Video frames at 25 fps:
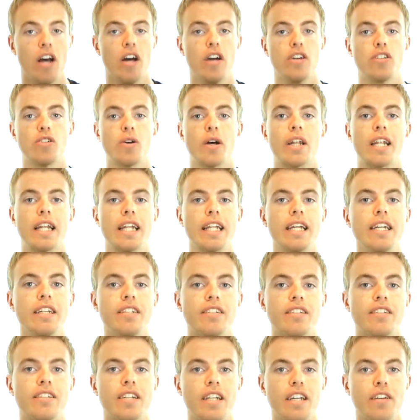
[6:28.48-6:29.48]
So at
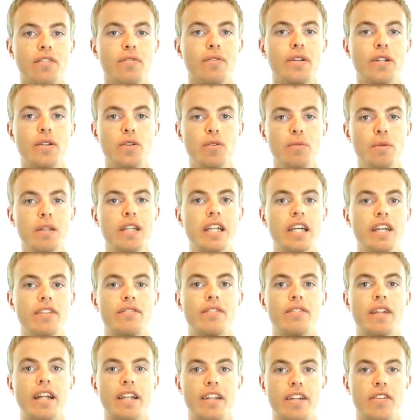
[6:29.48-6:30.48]
least if we do
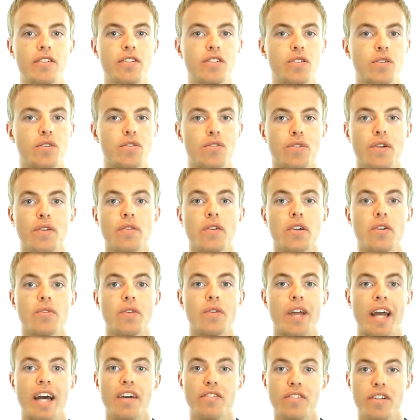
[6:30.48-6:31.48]
believe that there is no free will,
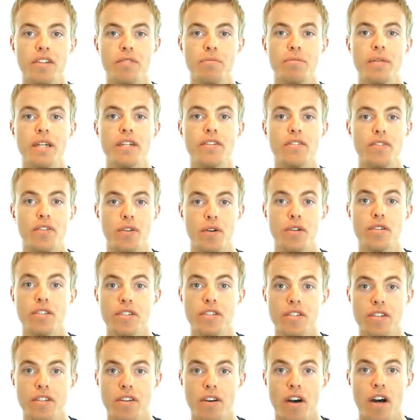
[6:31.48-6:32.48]
we have to admit
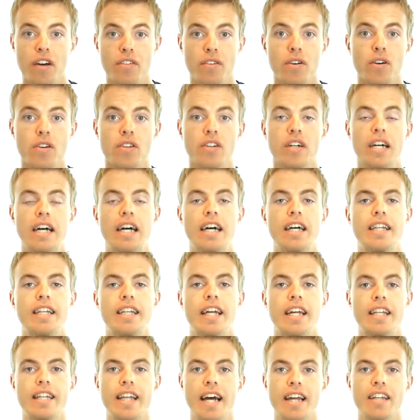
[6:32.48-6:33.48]
first of all
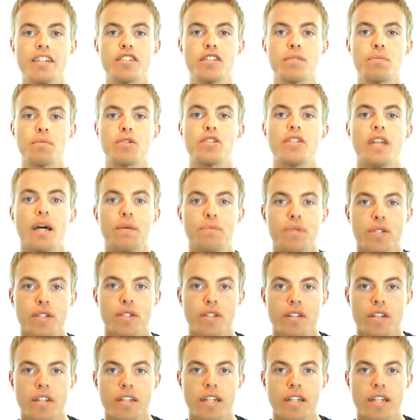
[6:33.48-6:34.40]
that that is a perception,